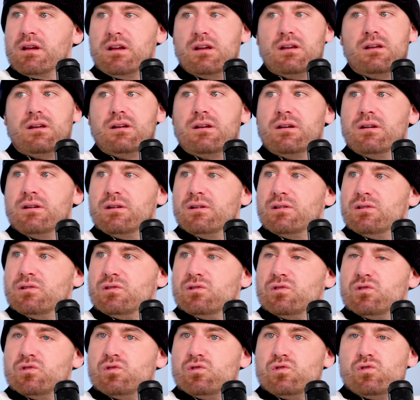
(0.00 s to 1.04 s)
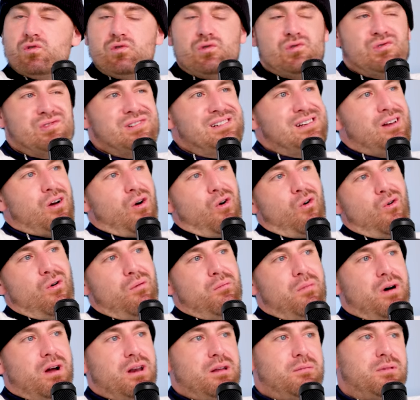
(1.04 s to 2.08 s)
Did you owe money? I
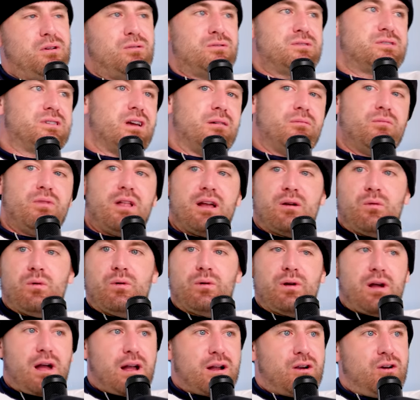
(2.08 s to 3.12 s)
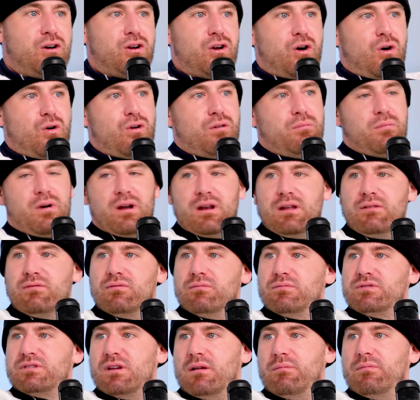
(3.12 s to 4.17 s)
owe money, but it was something like where I could have owed him
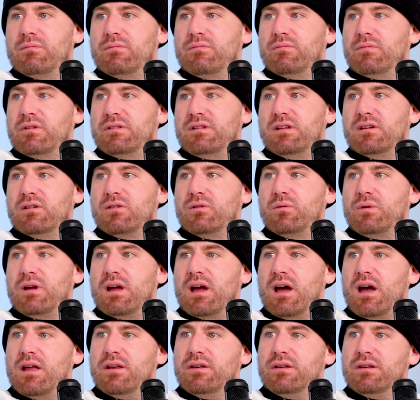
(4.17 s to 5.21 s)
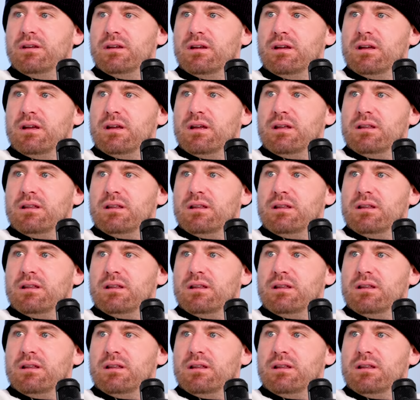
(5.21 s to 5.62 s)
money from something, a deal that we had.